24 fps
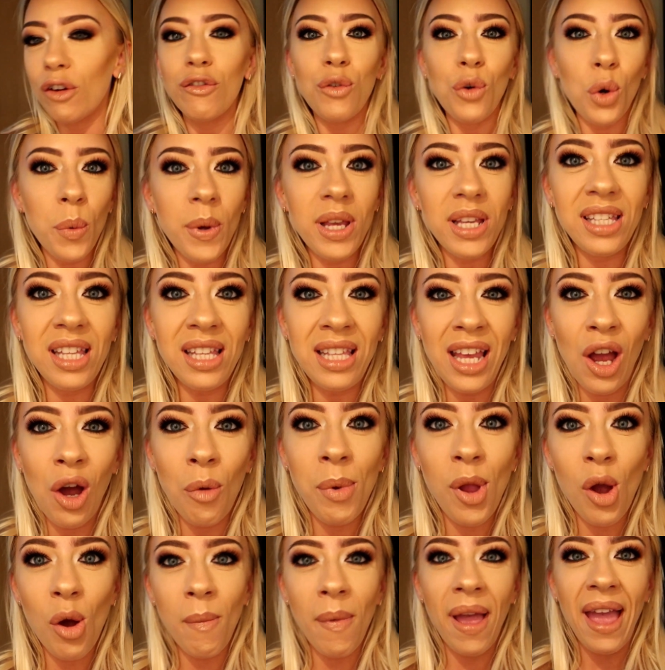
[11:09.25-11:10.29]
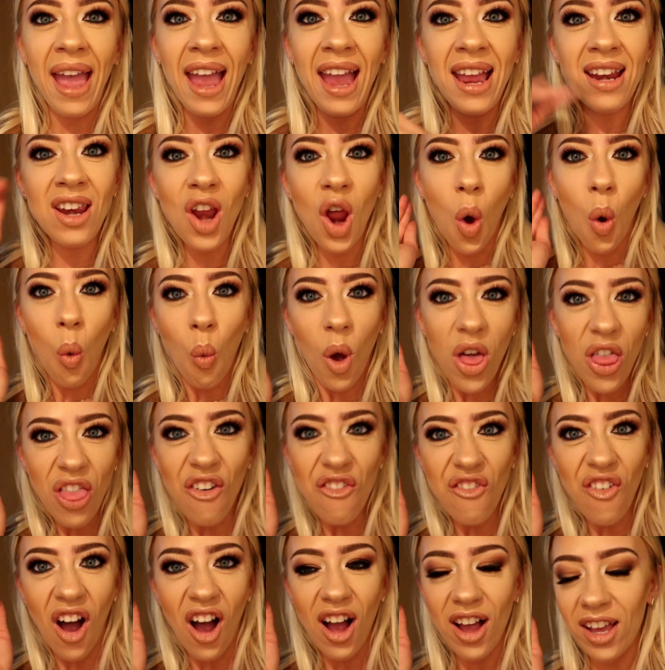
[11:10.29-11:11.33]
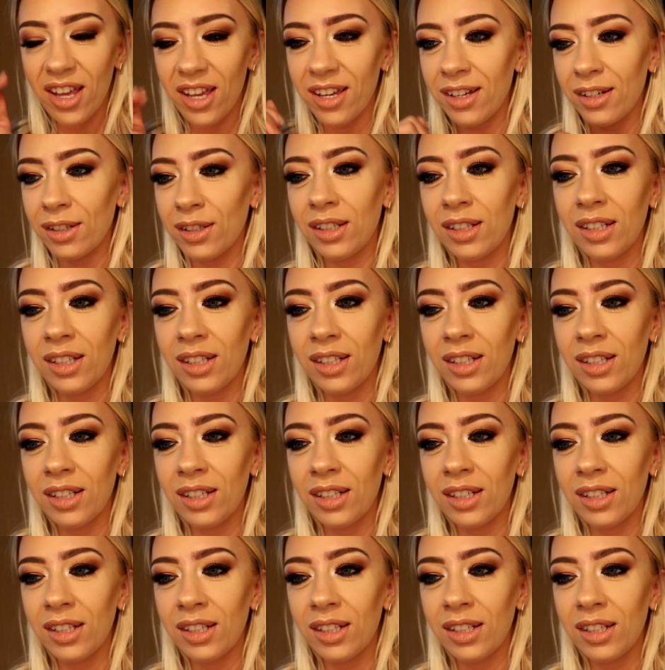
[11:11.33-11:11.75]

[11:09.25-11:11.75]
4 weeks today, I'll be on my hen. What the fuck?